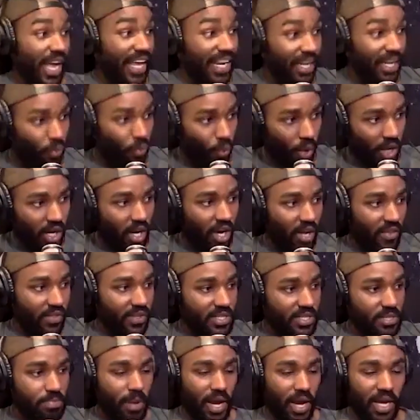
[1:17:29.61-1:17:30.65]
And when all
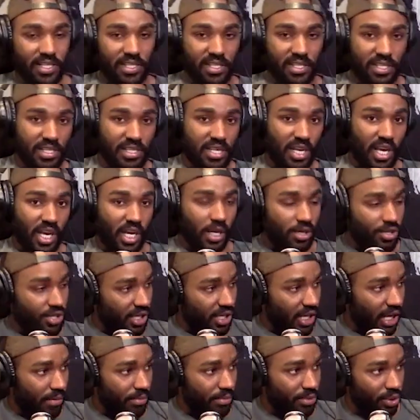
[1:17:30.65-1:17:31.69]
this passes, you
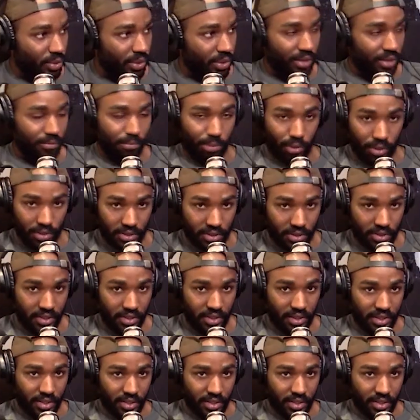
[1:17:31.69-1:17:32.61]
should come do it in person.